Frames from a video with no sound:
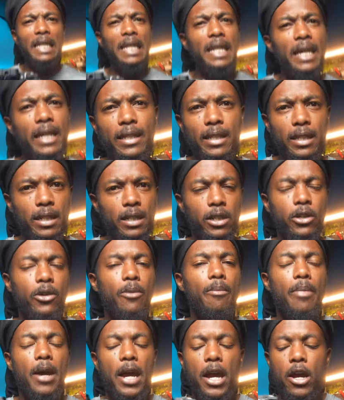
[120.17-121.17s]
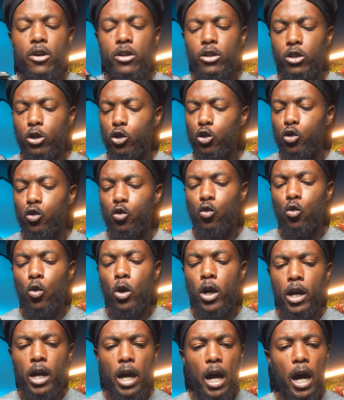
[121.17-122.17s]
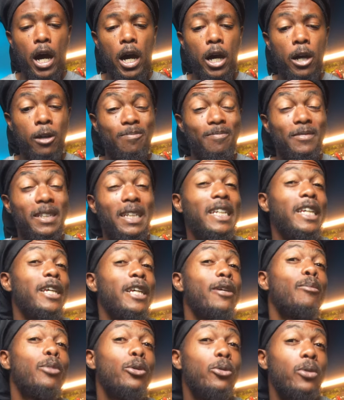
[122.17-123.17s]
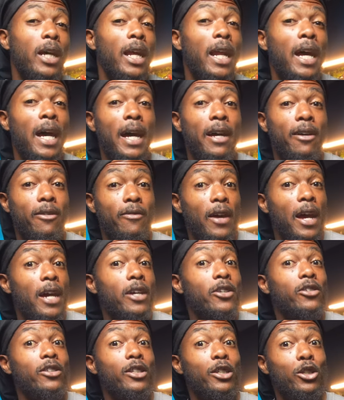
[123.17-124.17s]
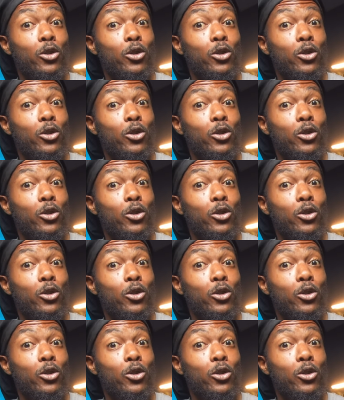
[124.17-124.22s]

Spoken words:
nothing compared to the gimbal that I've actually